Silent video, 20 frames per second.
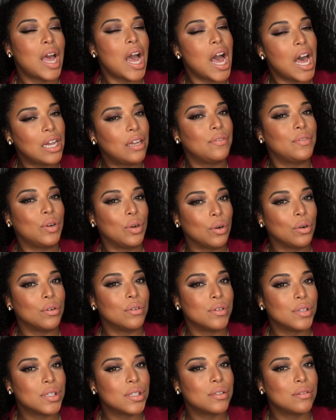olive
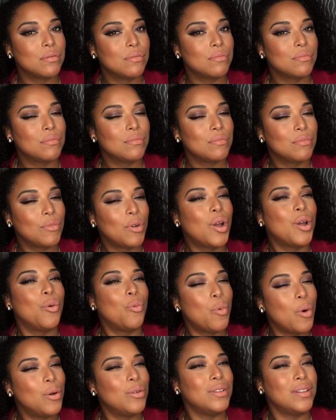girls
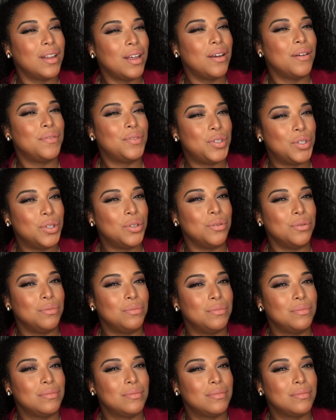won't love too.